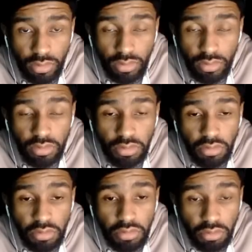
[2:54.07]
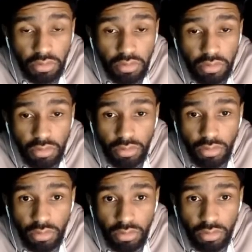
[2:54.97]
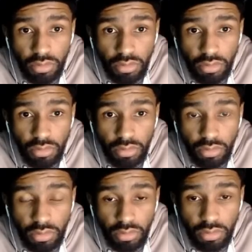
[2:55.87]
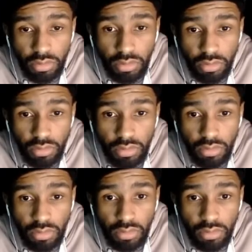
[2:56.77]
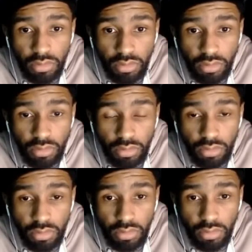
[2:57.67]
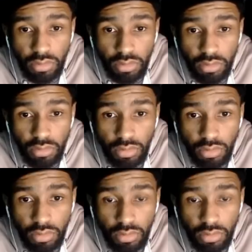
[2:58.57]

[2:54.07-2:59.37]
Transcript: The person shown says nothing.